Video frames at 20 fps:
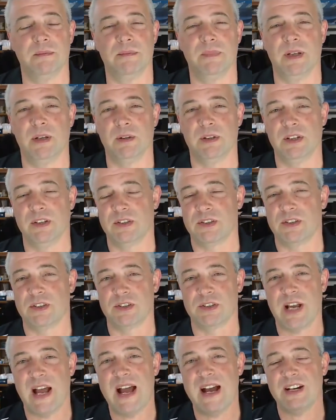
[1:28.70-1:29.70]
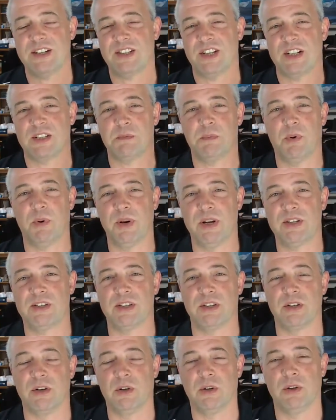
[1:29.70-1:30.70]
there's access
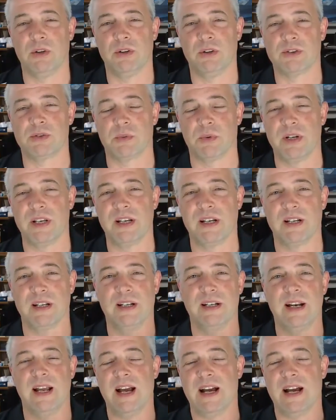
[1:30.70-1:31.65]
points and holes where you can